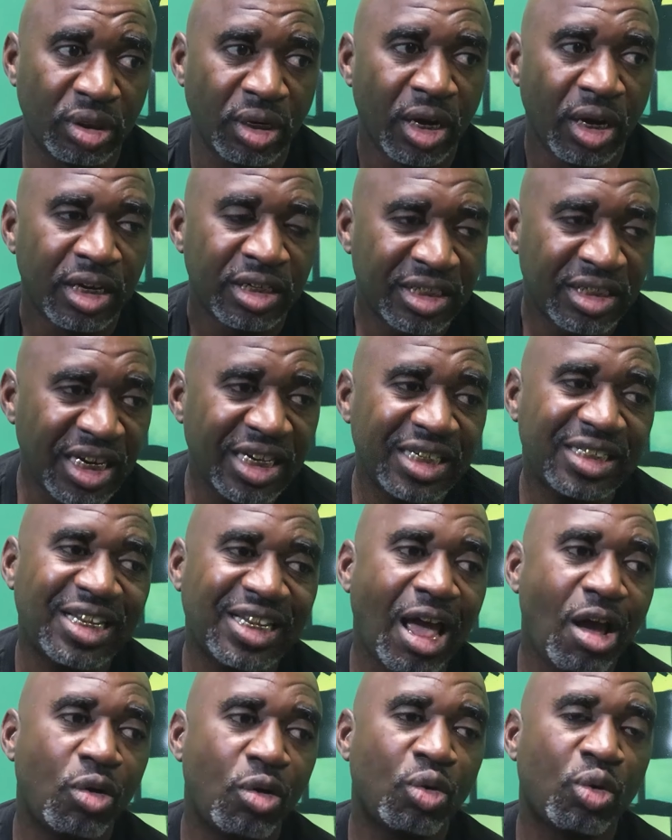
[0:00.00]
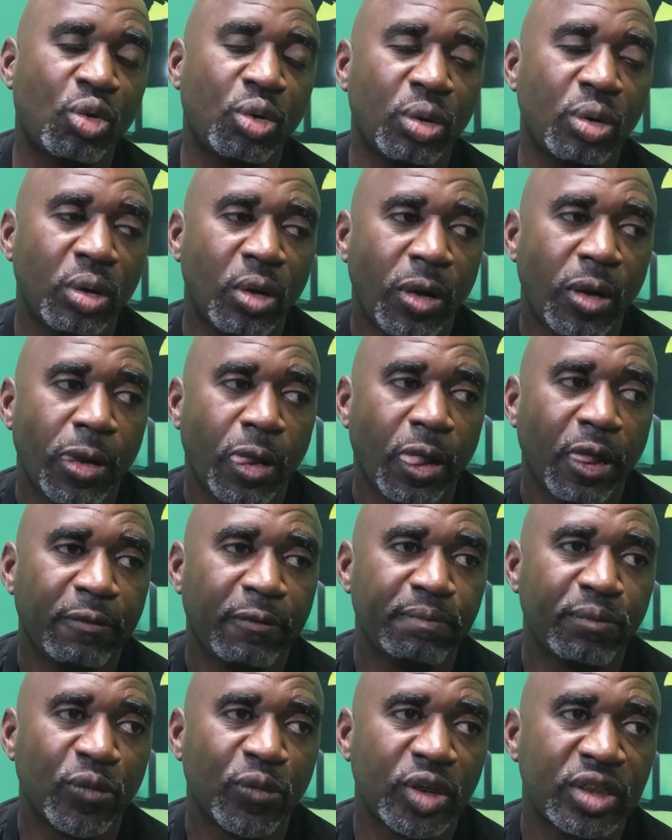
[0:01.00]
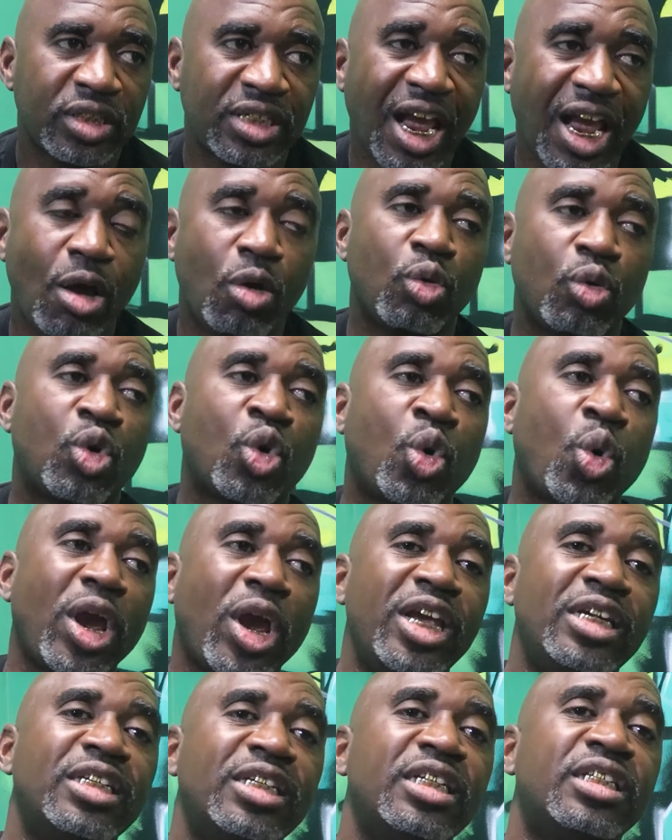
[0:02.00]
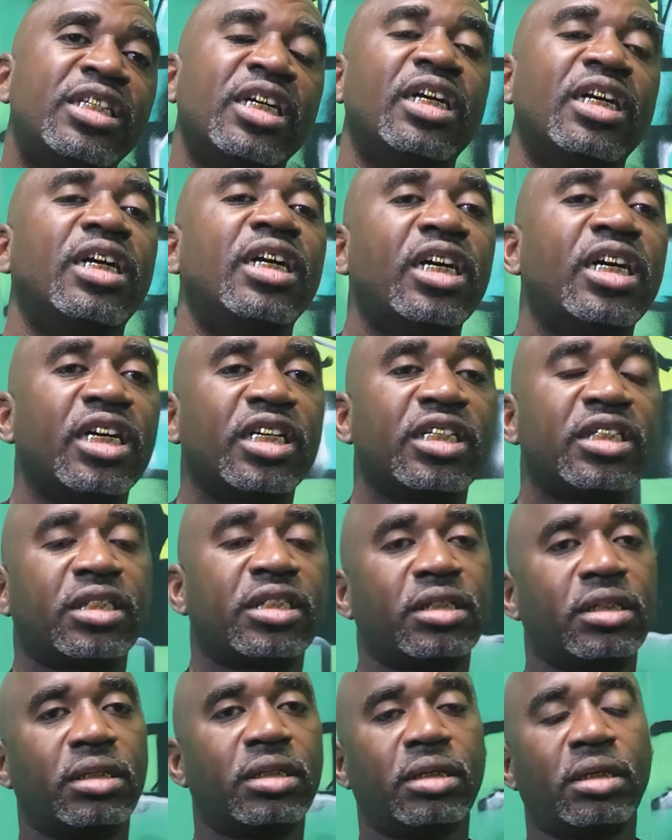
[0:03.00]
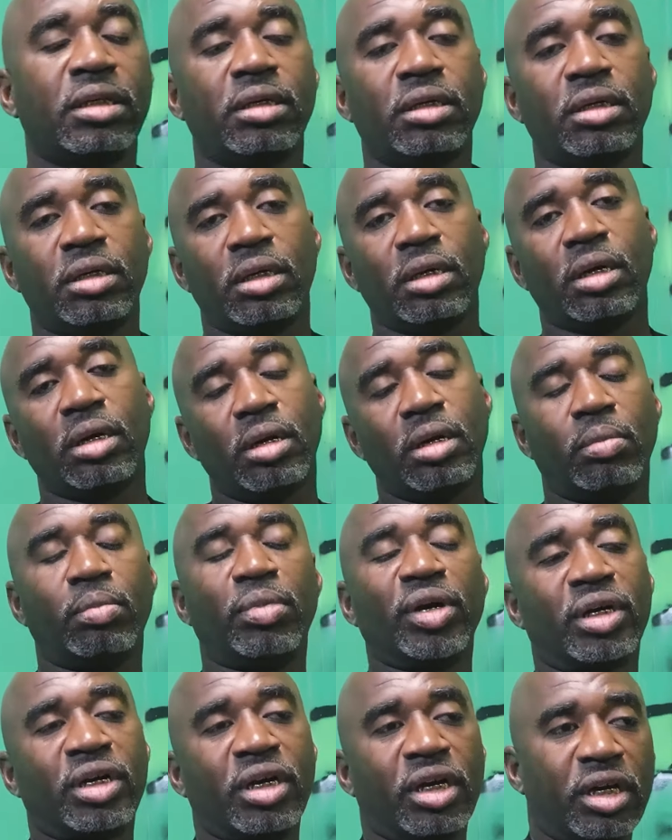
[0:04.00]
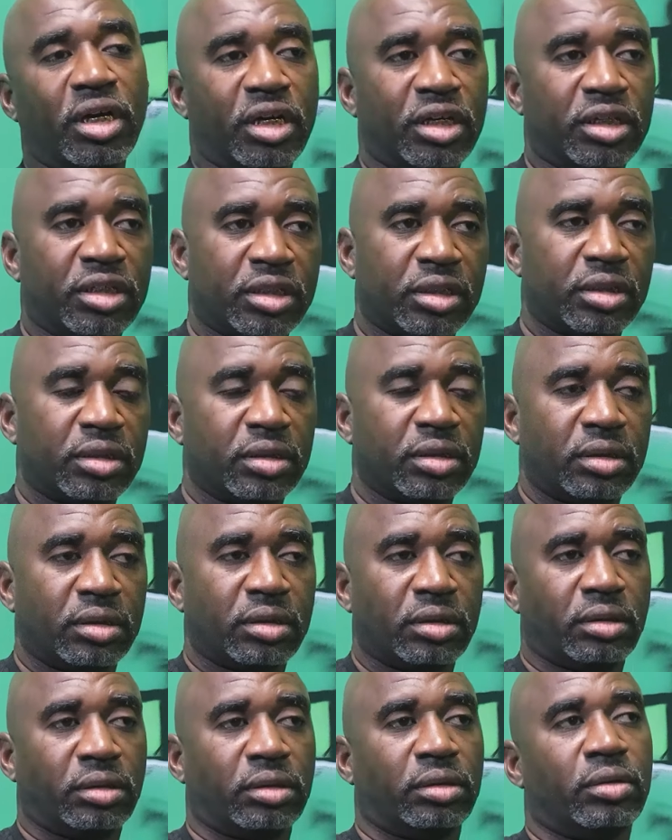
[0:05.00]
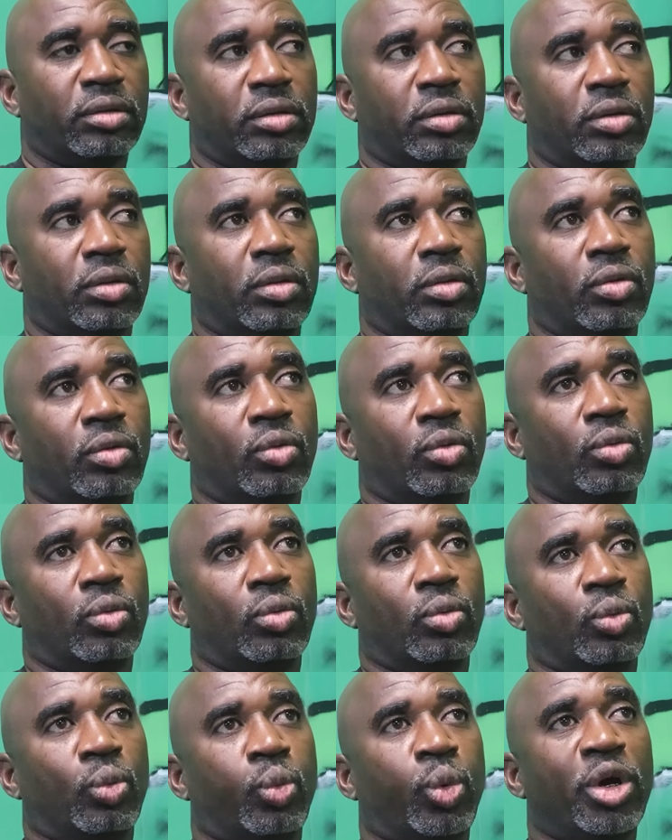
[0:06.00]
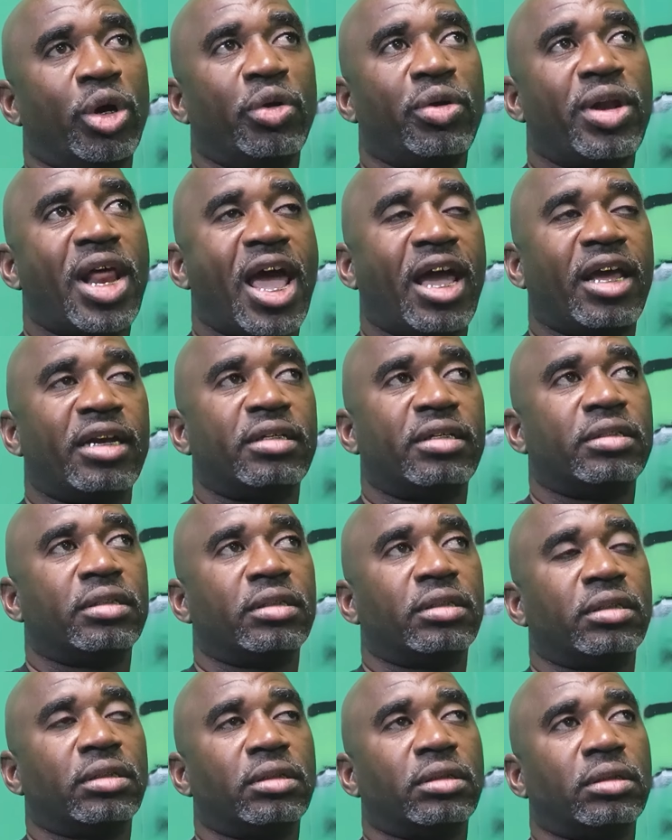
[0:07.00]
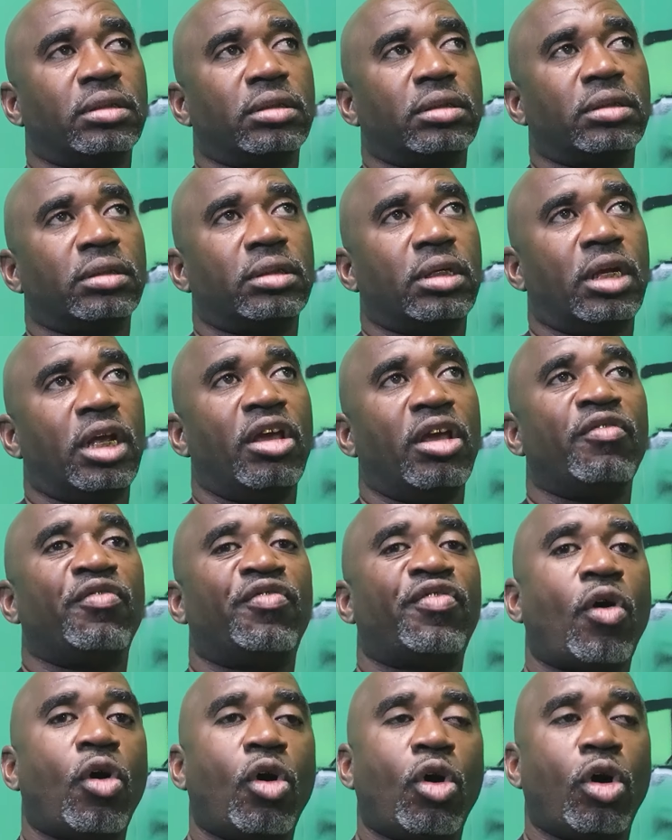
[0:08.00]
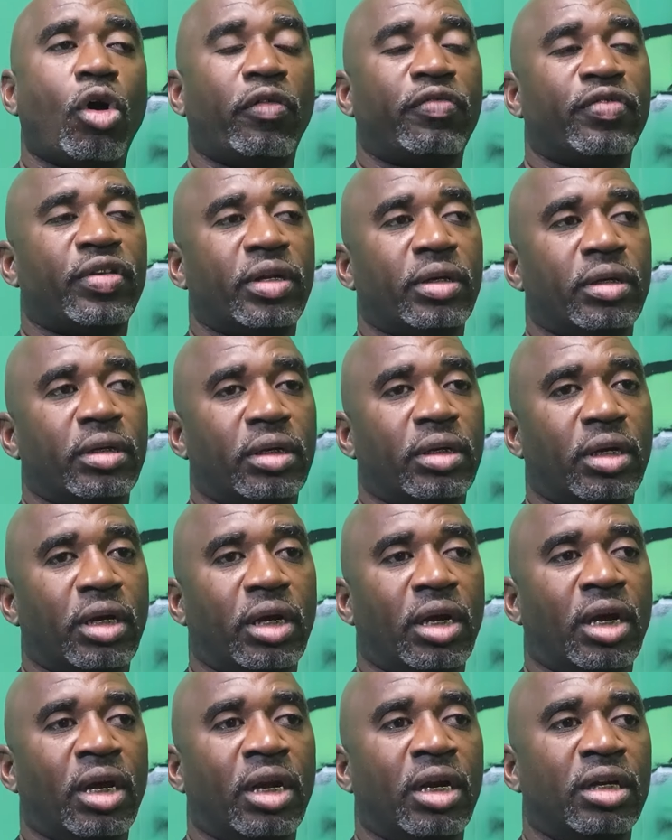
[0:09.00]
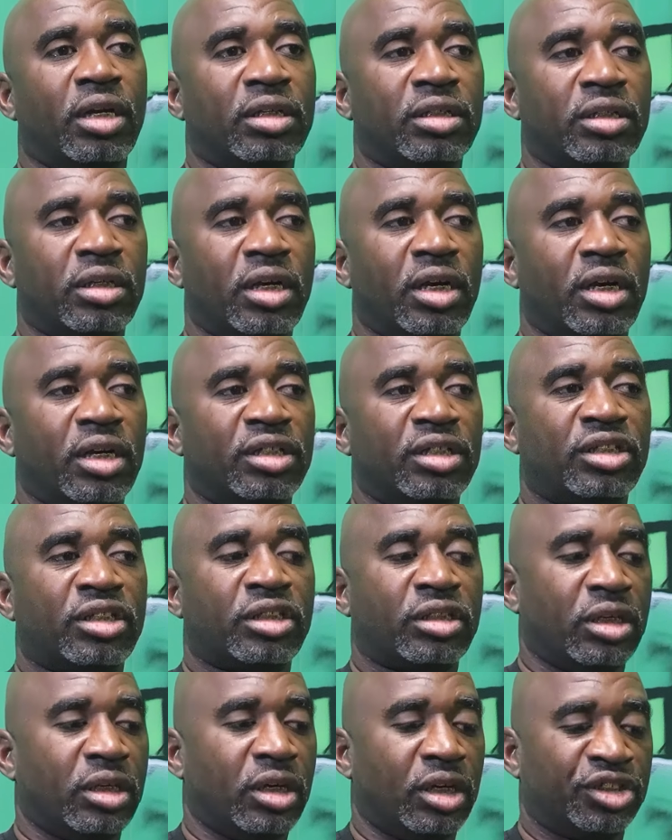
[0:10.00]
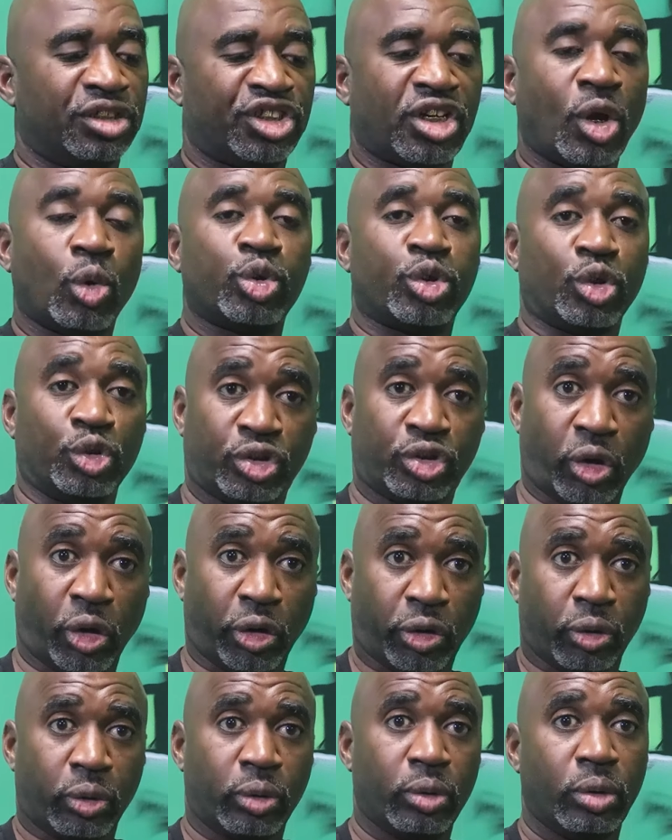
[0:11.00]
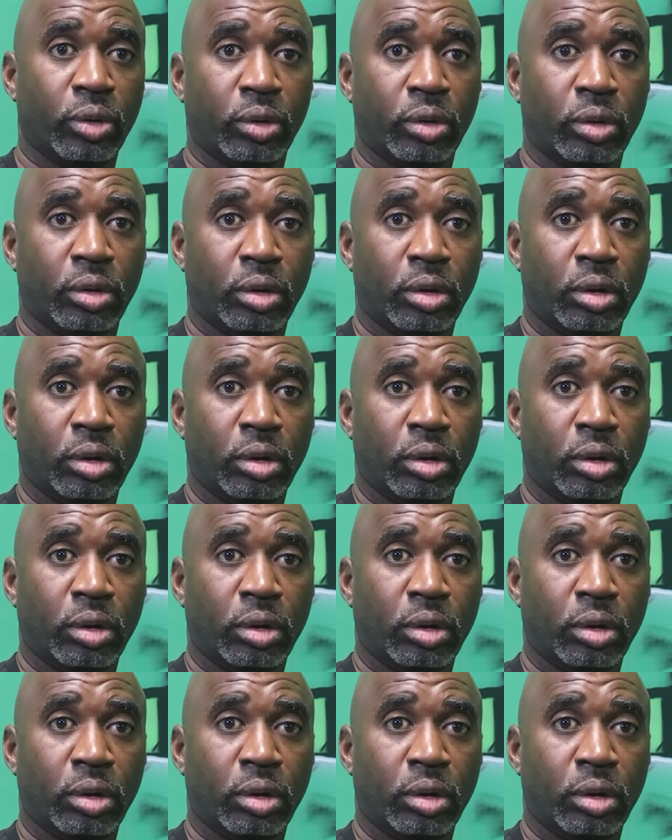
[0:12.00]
sh- shit sound sound crazy to us because we're not involved in a in a, a social circle.